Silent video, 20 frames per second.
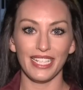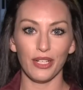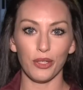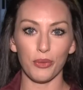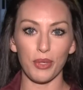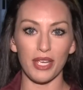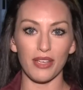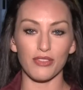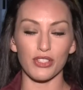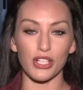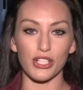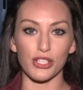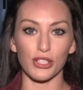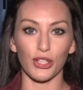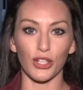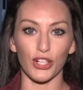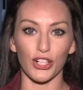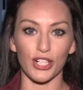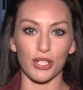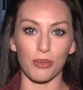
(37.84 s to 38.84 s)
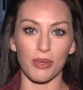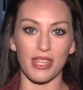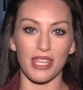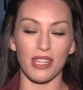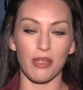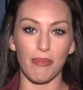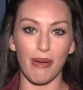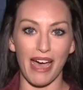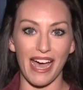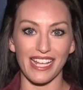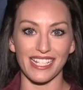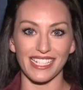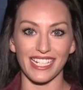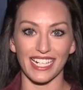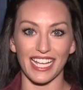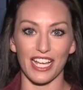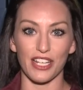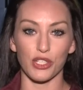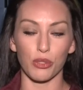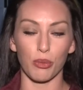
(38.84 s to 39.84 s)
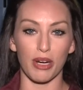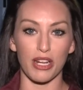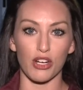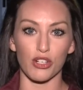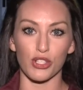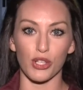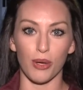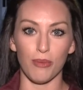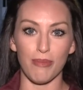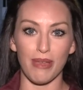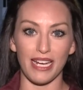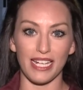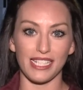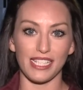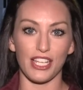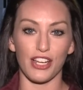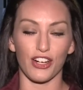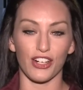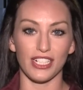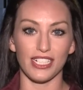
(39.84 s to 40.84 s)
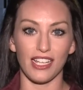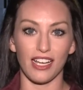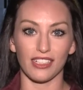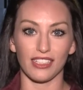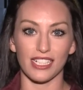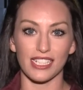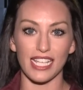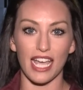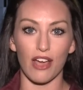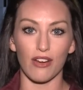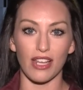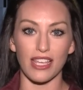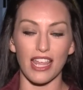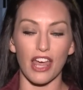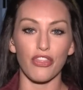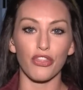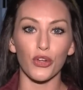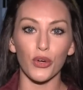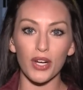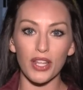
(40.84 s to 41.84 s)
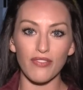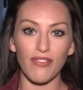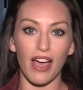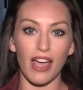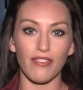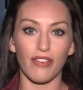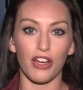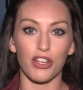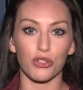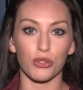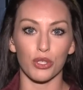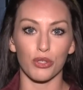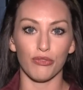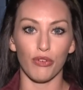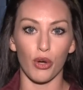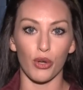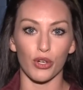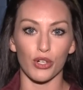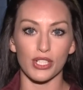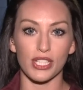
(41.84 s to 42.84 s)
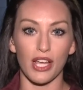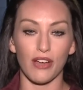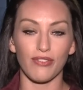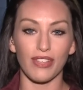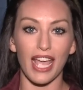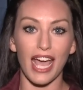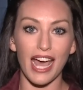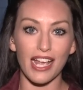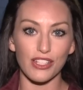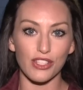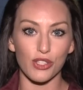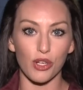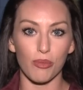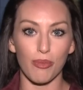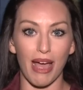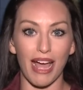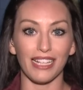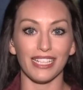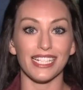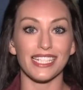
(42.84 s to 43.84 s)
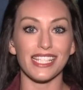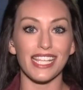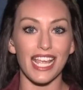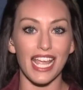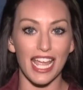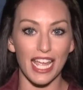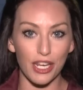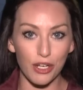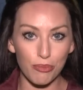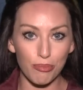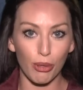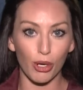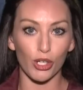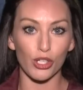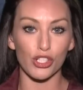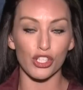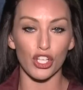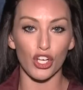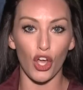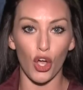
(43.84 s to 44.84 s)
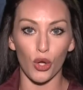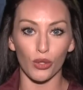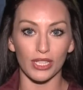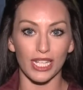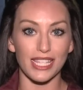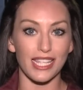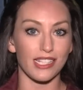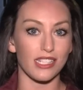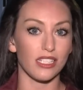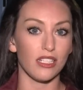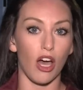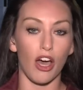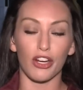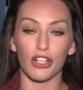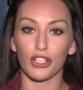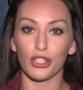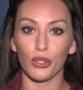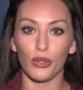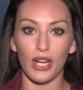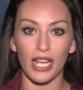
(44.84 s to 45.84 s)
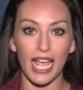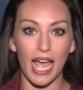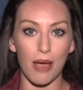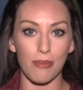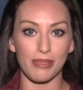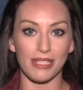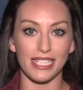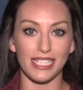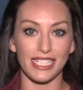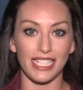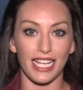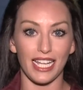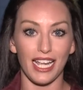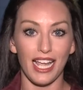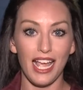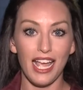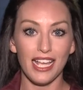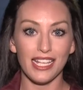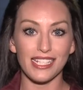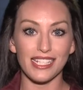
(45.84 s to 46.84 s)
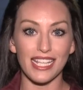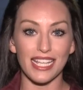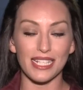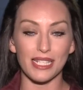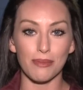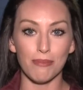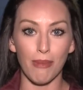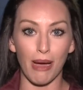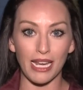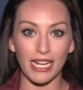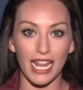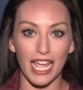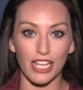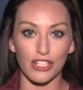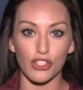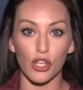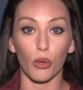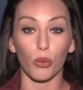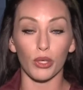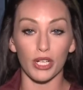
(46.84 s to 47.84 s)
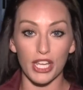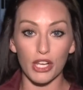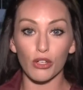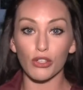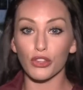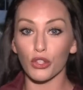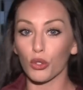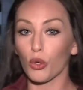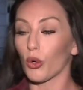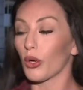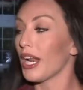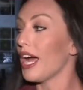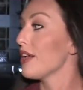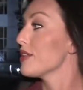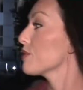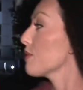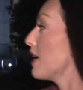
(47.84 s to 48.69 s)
We have just learned within the past, again, 20 or so minutes here in Douglas County that 3,500 voters have cast their ballots in person only. That's not including absentee since Monday. So we're here at the courthouse